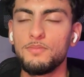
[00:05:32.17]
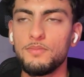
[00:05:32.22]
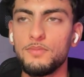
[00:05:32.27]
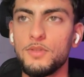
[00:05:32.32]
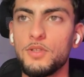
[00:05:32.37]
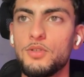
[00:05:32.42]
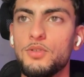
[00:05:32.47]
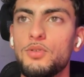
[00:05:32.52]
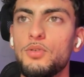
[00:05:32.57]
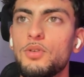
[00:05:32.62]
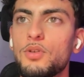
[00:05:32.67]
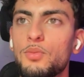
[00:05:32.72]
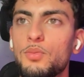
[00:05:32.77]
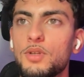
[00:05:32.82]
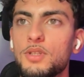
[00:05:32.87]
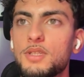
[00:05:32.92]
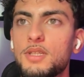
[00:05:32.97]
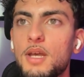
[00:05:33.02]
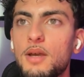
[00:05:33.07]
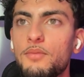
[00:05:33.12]
the student
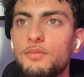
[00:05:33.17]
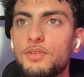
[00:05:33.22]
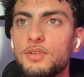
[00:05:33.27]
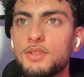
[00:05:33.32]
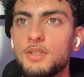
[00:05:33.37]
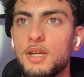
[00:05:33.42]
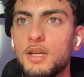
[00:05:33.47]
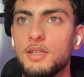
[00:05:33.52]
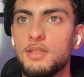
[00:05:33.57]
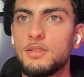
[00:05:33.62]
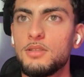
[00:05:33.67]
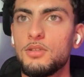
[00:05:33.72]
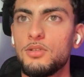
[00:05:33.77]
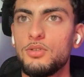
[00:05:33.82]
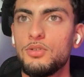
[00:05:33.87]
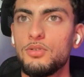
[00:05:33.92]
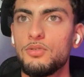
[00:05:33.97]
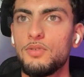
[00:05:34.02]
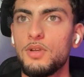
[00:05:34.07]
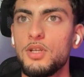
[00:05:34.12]
wants to emphasize the
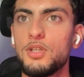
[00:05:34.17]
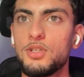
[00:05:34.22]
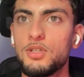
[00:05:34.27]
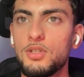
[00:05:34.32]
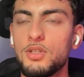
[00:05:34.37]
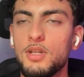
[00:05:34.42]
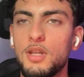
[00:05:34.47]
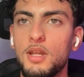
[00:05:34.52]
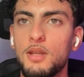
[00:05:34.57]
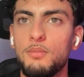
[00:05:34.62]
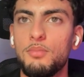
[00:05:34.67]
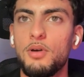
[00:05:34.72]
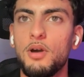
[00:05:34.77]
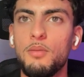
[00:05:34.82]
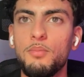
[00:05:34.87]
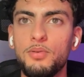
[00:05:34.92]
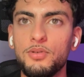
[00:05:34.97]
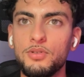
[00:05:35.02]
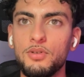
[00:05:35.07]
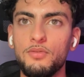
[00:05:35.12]
duration and
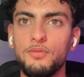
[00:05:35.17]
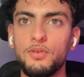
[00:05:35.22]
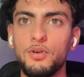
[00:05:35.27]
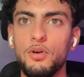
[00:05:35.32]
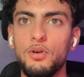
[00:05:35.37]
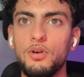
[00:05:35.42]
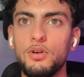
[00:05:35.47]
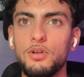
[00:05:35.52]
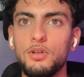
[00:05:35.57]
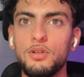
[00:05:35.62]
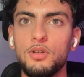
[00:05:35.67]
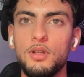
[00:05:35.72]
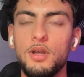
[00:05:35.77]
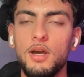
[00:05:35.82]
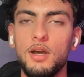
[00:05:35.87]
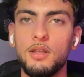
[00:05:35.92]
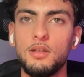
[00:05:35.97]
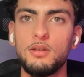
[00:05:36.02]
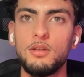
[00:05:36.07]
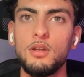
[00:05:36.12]
purpose of Cohen
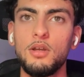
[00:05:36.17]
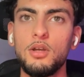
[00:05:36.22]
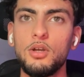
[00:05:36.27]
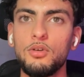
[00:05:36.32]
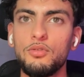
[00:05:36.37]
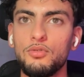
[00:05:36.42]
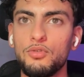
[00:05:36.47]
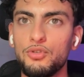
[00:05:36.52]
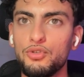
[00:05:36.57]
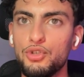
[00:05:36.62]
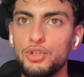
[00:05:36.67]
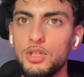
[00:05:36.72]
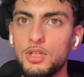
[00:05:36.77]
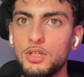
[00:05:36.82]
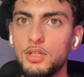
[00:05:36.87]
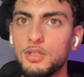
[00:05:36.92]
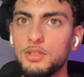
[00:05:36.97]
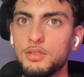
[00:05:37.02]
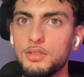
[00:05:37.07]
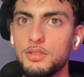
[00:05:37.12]
and
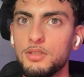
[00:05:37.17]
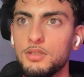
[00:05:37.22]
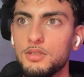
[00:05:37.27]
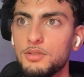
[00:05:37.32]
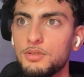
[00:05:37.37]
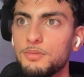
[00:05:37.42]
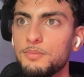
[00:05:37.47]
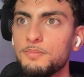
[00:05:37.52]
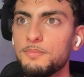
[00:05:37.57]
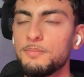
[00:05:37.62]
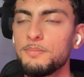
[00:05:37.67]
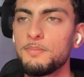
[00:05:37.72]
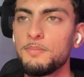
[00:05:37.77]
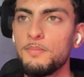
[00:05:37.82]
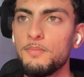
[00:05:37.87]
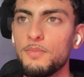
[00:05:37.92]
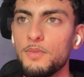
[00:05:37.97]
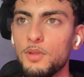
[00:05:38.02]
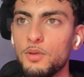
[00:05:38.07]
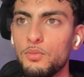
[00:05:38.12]
Rodriguez's
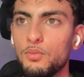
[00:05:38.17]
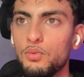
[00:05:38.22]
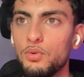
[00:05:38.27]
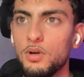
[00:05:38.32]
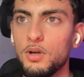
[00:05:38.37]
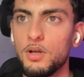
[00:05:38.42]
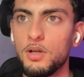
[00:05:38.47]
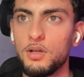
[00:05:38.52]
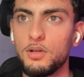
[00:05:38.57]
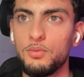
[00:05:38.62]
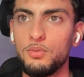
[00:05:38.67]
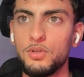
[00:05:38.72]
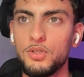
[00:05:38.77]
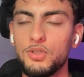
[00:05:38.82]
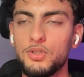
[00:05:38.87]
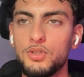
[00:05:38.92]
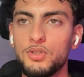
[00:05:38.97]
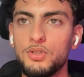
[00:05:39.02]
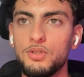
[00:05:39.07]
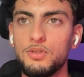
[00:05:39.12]
work,
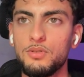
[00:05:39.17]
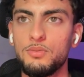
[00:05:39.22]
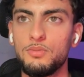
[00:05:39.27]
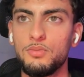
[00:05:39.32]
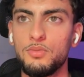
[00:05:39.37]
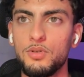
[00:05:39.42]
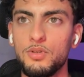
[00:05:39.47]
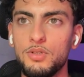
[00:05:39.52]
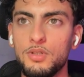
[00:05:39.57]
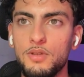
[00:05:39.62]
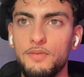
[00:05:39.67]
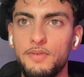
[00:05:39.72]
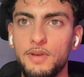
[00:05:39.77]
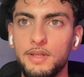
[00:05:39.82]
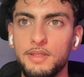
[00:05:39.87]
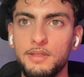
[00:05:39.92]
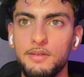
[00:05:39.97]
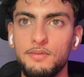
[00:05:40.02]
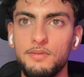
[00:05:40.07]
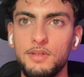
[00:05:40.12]
which most
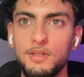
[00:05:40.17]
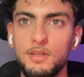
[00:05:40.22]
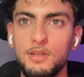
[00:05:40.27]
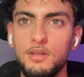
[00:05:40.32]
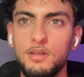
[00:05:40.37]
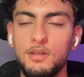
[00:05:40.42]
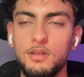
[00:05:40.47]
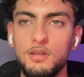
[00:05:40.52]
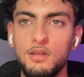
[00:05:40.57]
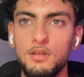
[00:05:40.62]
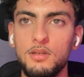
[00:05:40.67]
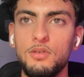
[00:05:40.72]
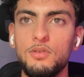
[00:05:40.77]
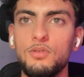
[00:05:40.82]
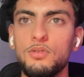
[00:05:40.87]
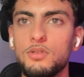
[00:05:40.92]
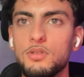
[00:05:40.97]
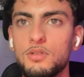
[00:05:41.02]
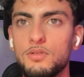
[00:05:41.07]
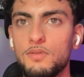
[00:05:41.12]
effectively
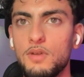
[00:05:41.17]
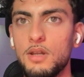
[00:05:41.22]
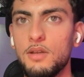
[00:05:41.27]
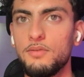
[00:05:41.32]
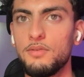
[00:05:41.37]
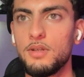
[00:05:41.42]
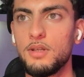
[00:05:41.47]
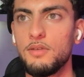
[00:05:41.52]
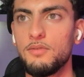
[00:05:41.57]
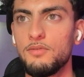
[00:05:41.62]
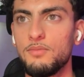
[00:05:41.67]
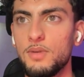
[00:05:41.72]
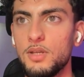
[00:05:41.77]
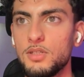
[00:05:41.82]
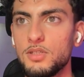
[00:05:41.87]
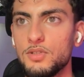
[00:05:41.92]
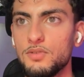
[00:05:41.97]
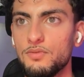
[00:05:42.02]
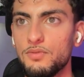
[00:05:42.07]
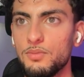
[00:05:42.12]
uses relevant
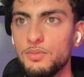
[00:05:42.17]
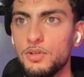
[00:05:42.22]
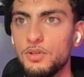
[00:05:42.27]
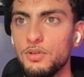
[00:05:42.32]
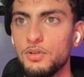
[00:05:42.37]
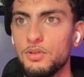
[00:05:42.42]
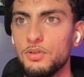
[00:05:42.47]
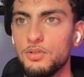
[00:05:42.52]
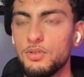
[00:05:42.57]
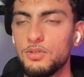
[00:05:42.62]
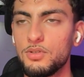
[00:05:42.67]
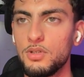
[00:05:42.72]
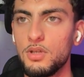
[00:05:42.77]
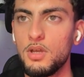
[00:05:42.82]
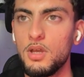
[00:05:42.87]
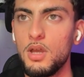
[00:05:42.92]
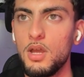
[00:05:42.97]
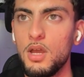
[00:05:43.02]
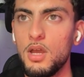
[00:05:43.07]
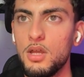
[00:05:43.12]
information from the notes
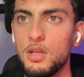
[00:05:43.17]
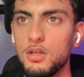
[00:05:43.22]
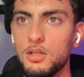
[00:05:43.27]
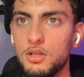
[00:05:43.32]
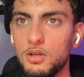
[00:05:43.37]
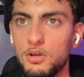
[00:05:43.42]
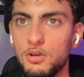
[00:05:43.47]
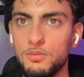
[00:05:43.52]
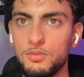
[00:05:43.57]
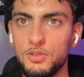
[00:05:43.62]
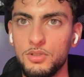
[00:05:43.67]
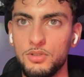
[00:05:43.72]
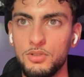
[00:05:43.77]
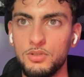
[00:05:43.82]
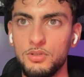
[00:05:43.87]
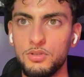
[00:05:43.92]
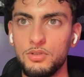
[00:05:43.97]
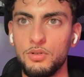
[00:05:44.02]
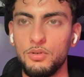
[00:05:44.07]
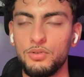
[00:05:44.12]
to accomplish
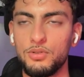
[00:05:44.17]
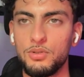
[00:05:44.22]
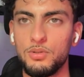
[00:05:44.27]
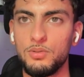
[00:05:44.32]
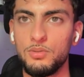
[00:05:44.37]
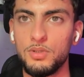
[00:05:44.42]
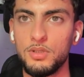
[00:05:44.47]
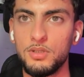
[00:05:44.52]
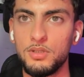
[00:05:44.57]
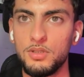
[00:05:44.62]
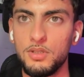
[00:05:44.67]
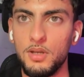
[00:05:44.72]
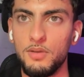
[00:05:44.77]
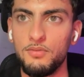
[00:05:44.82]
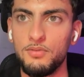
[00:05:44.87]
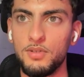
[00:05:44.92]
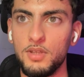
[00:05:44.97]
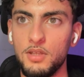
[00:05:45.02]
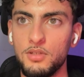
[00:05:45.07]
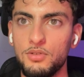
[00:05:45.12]
this goal. So we want to
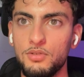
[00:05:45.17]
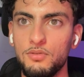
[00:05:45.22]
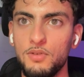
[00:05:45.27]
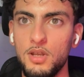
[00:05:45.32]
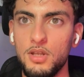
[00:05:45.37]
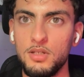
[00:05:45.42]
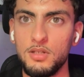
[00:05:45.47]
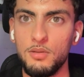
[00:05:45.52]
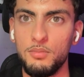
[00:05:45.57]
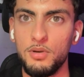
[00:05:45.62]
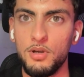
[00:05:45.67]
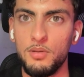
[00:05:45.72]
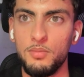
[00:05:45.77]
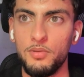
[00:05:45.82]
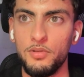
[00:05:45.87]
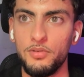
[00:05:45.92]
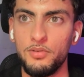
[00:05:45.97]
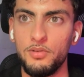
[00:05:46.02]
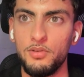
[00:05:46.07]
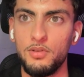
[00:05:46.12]
emphasize duration and
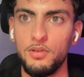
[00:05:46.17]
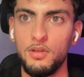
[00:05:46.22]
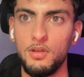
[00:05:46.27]
purpose.